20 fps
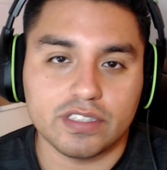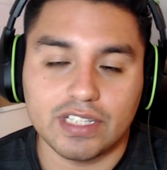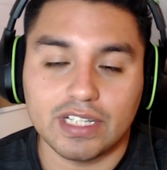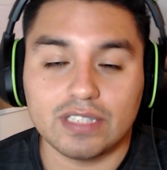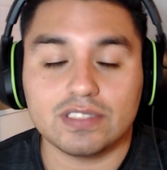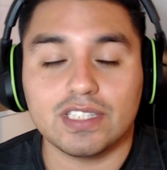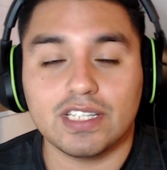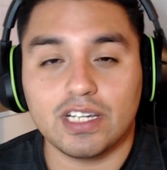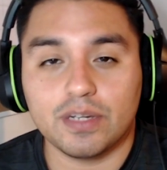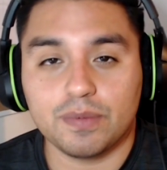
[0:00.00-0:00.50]
Now,
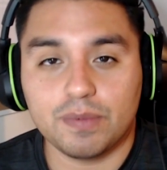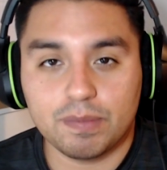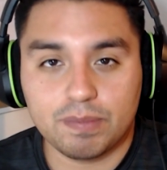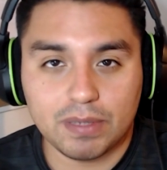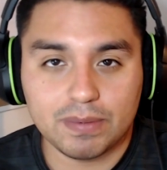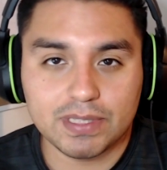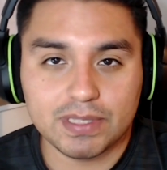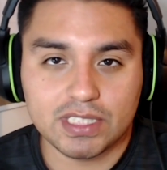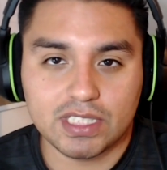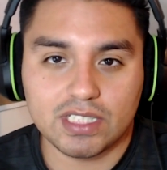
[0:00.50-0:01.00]
Senate
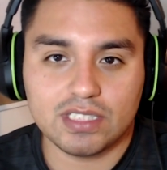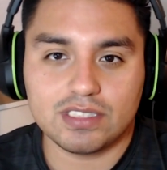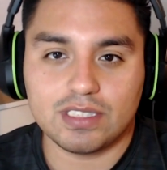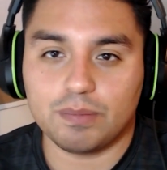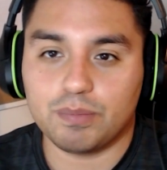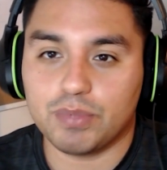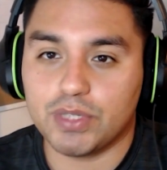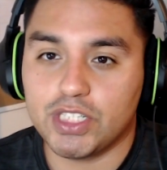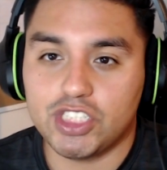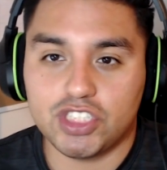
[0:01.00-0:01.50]
Republicans,
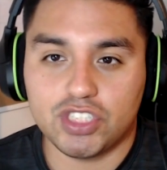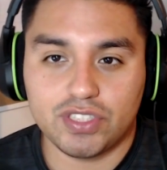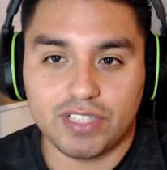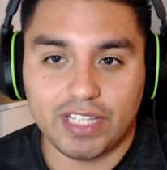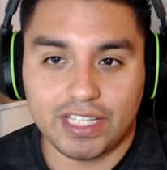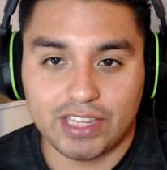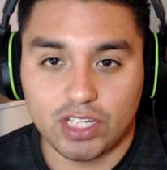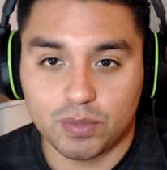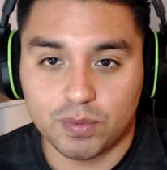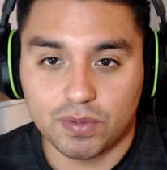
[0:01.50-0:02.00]
I'm pretty sure
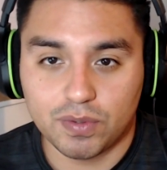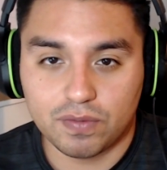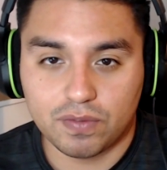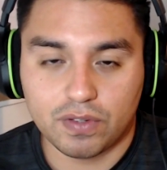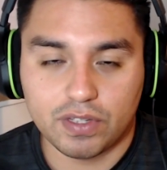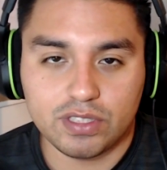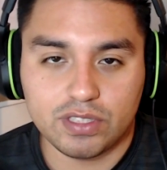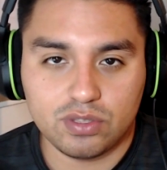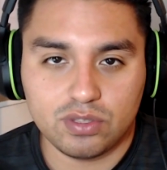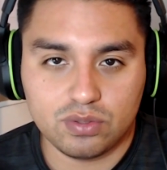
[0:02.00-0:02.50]
that they're
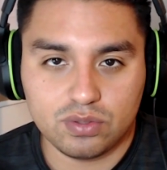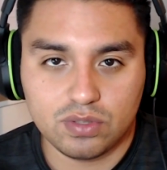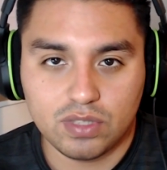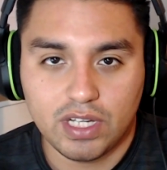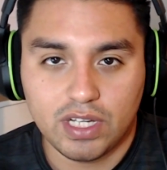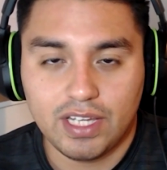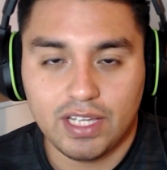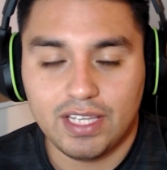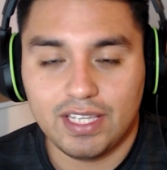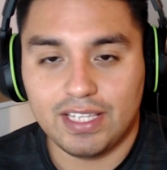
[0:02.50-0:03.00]
referring to
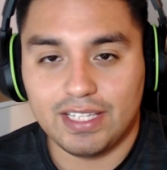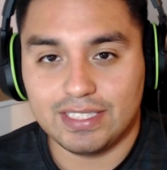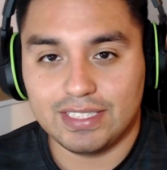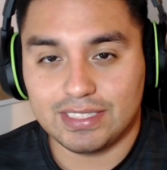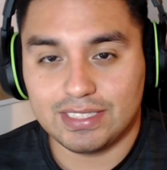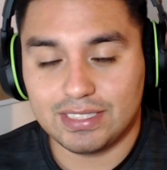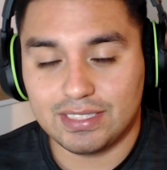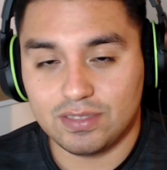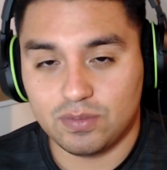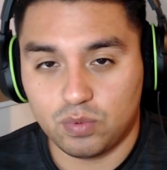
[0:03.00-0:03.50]

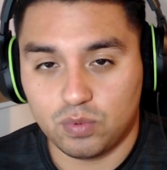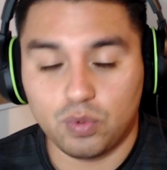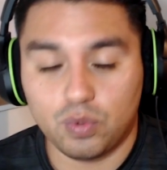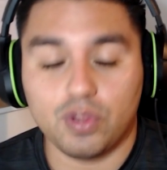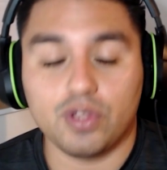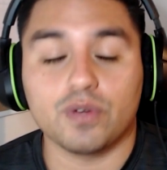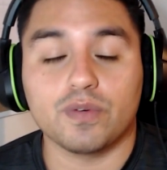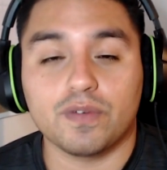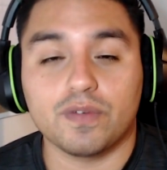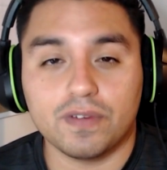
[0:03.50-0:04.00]
is who
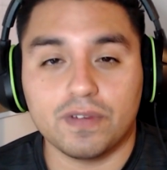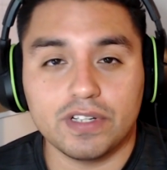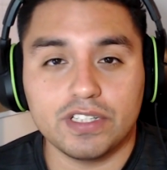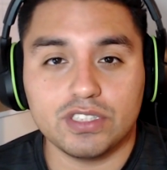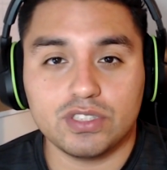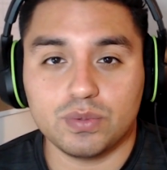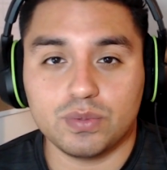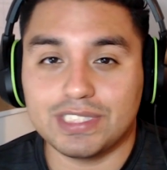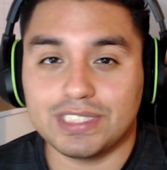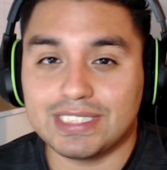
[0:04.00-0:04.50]
they're referring
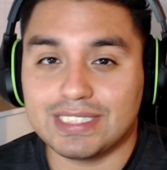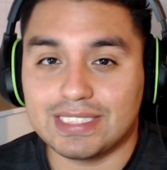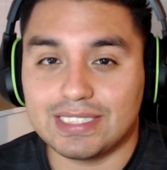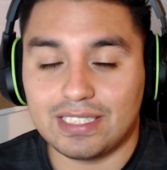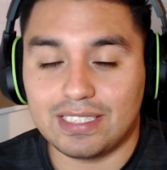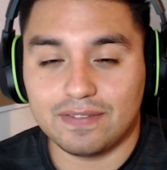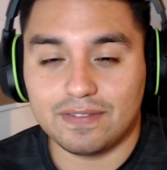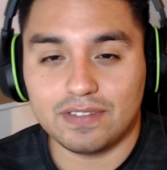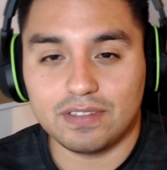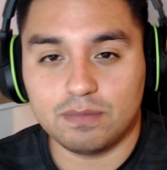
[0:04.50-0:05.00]
to is
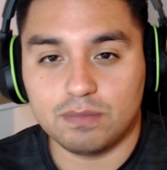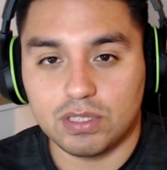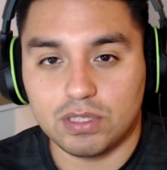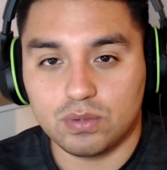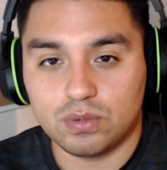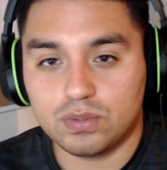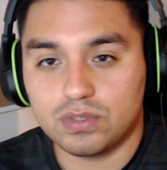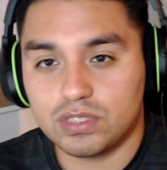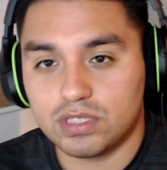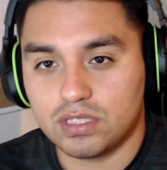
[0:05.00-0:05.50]
Steven
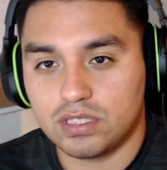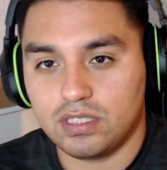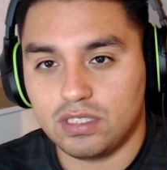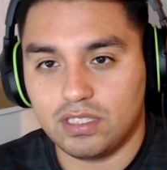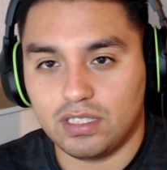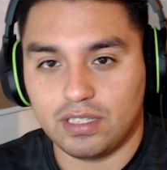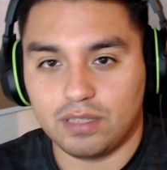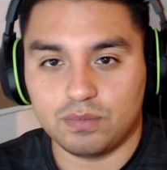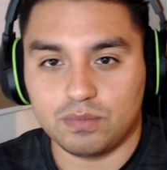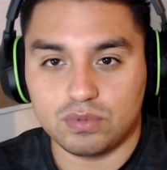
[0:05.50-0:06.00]

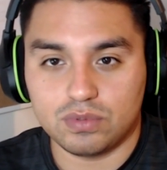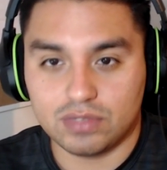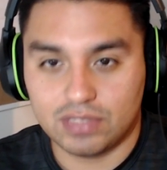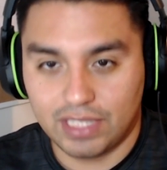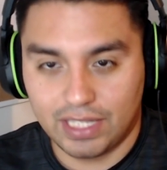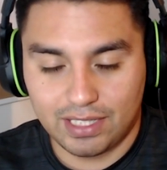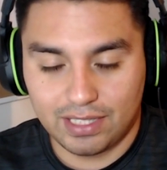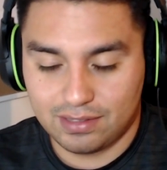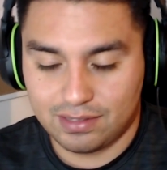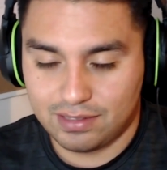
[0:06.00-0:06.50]
Mnuchin, um, who's
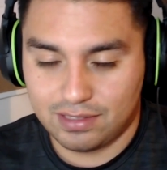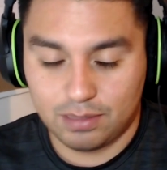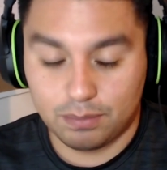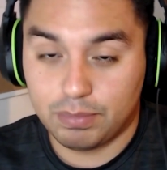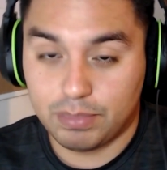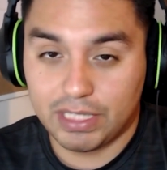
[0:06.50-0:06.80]
not the